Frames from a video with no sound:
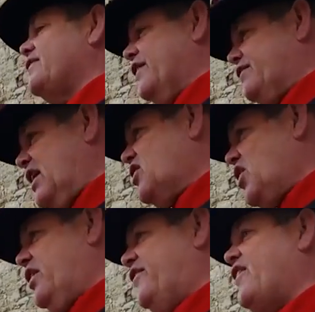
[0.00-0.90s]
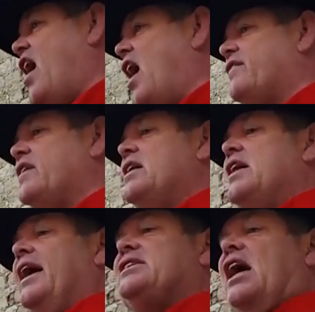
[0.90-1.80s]
in 1535.
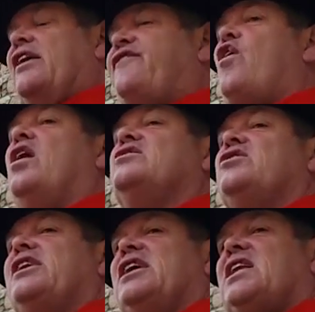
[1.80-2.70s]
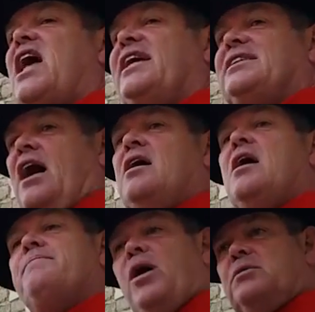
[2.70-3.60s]
Exactly 400 years later,
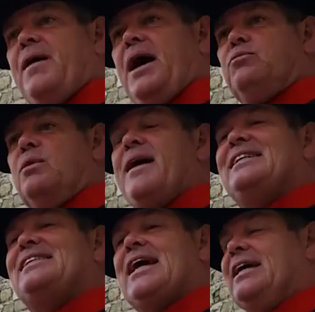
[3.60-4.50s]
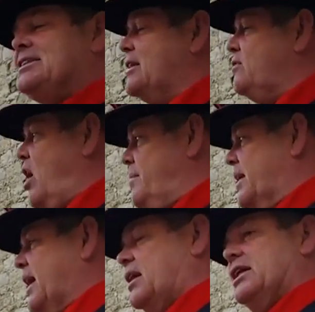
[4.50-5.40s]
both men were made saints in the Roman
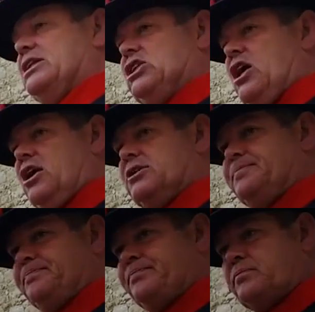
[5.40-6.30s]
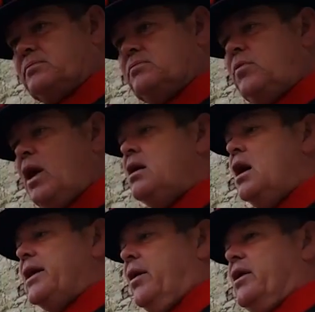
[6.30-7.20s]
Catholic Church.
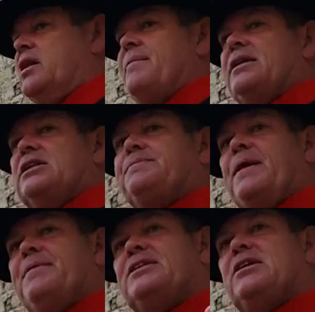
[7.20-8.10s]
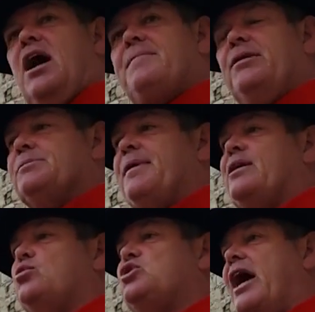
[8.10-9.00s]
Now, another man to spend a bit of time here was a
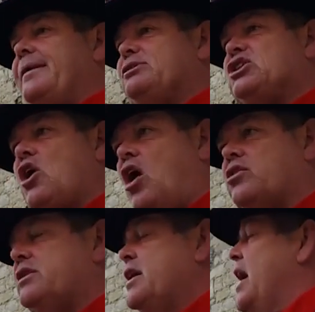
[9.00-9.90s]
man called James Scott.